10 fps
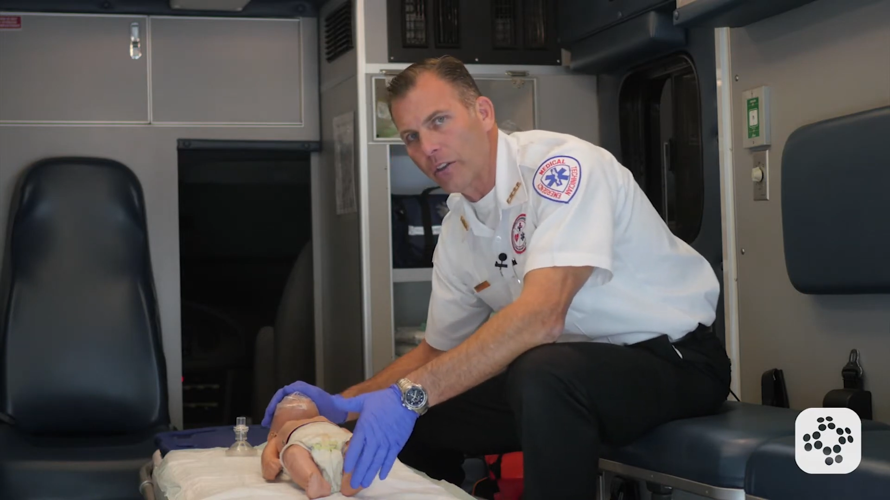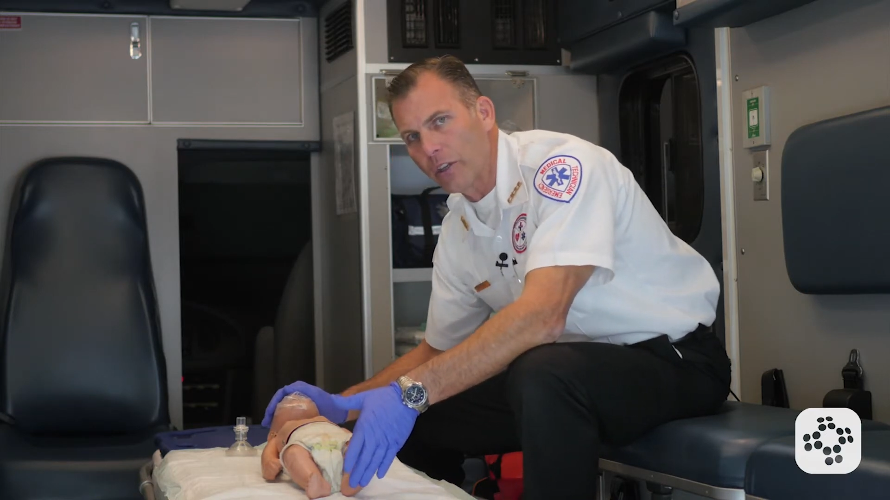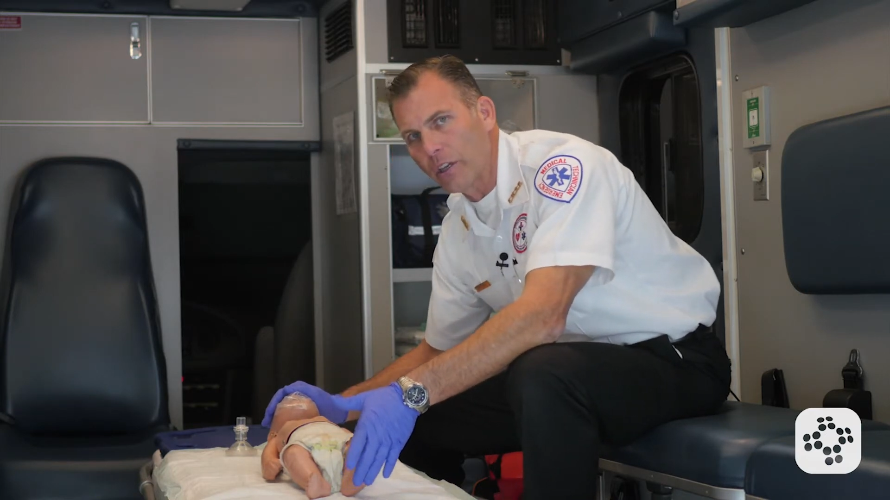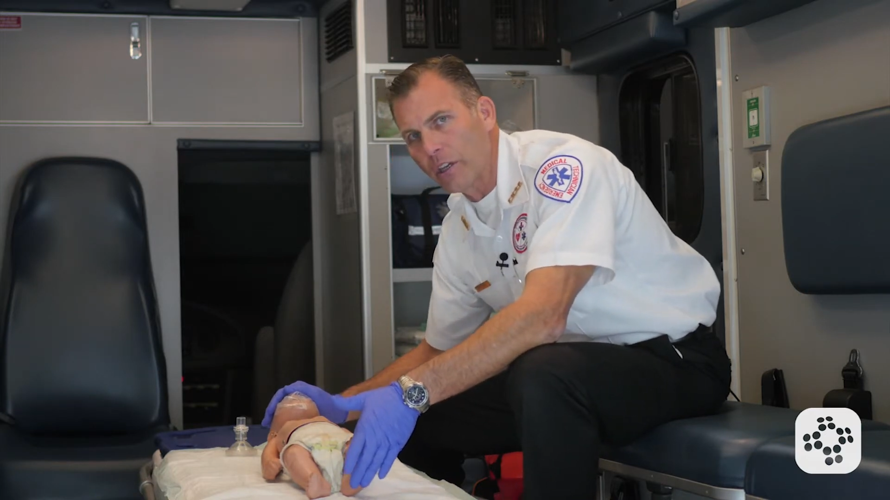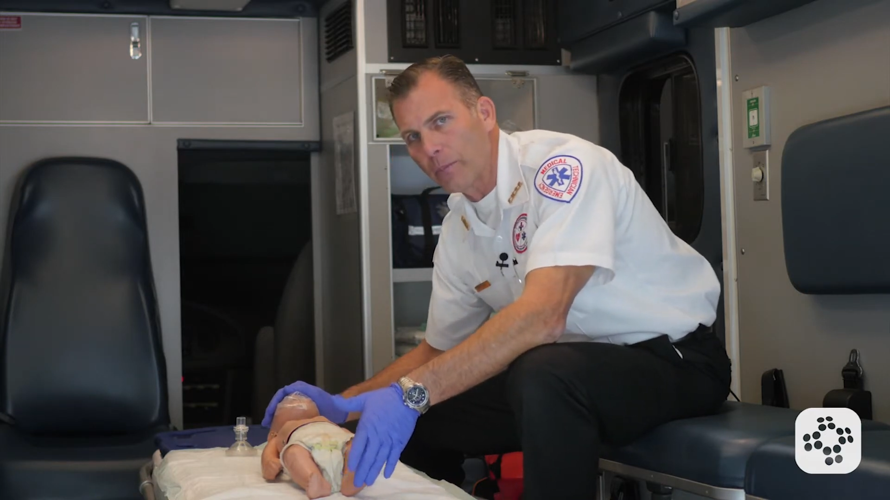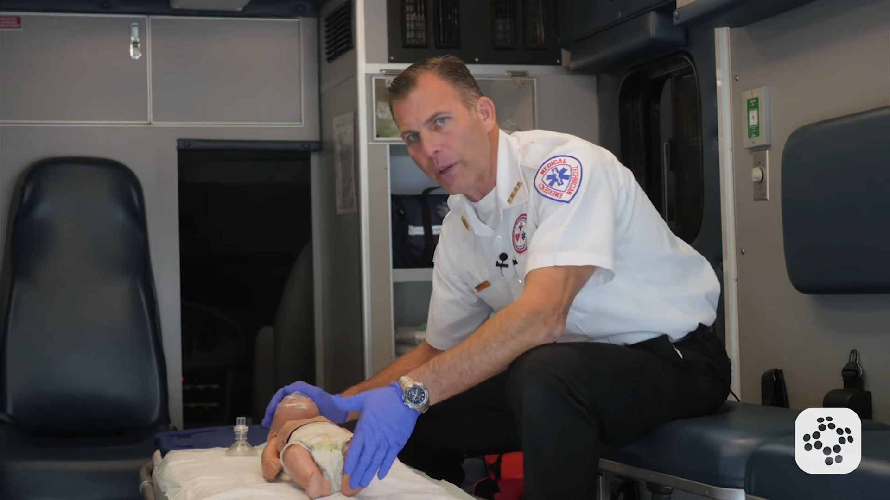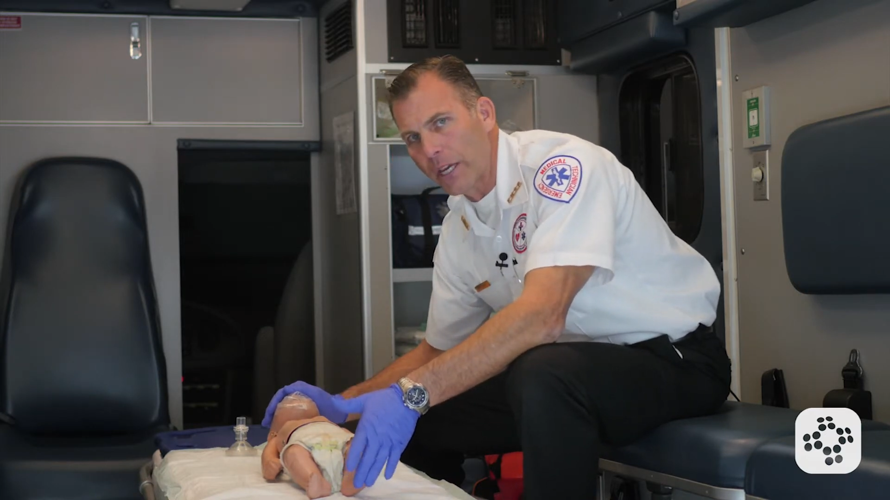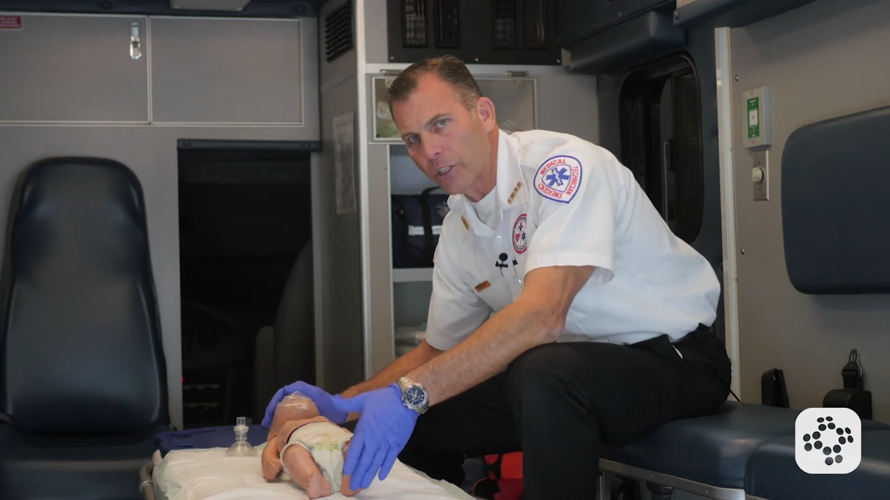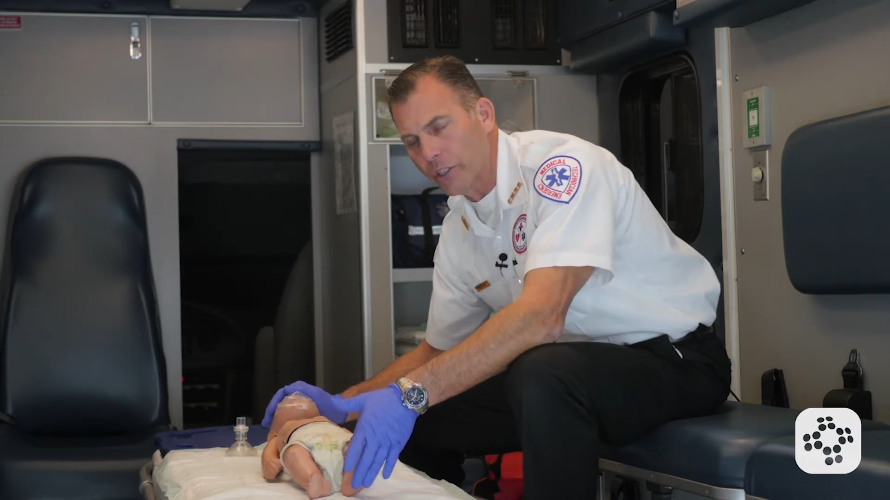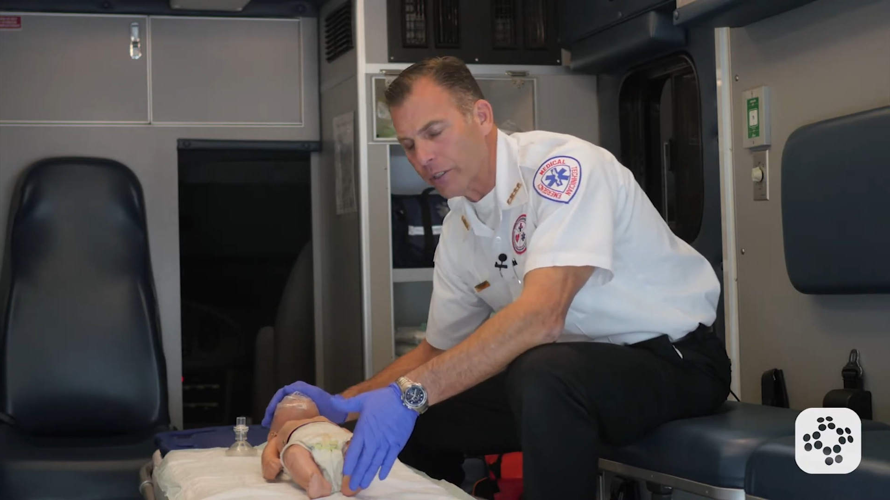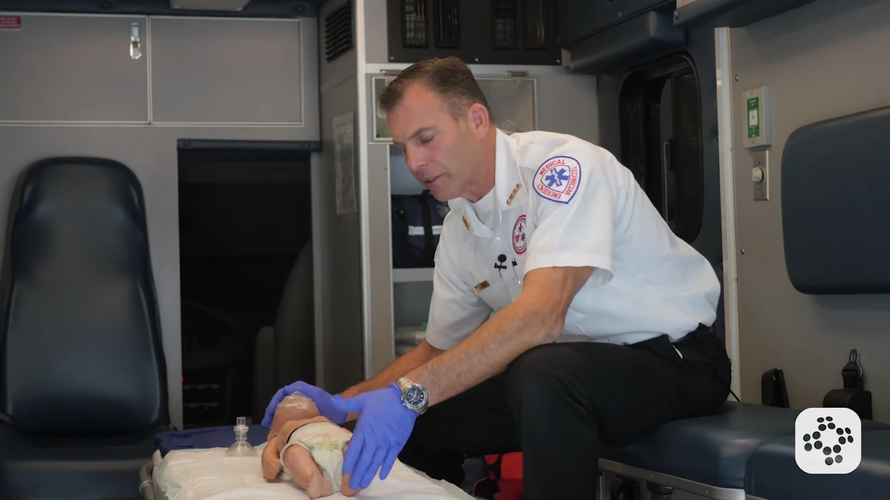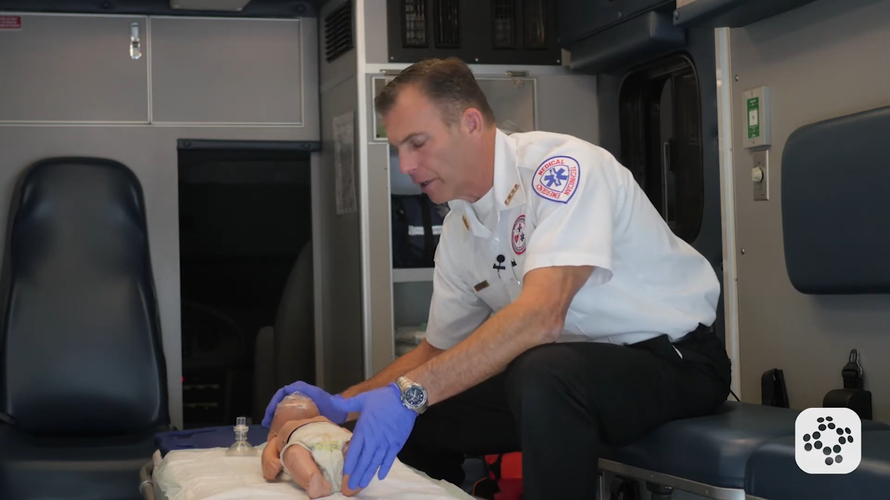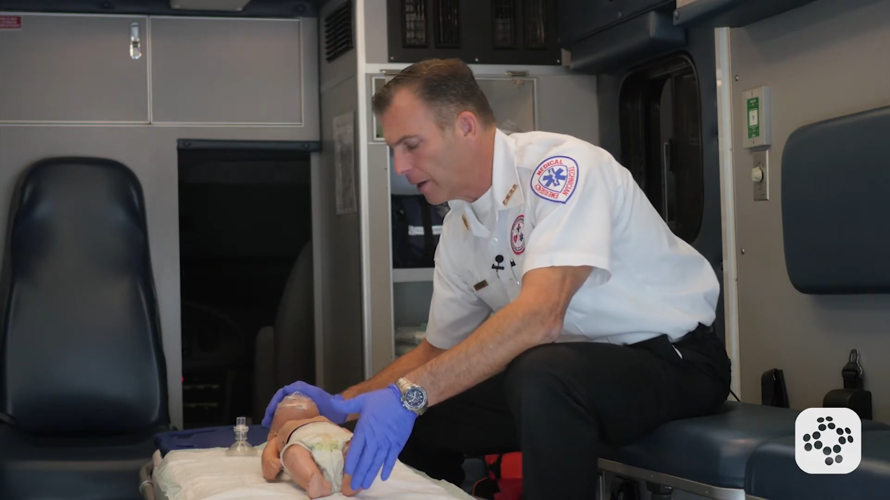the patient.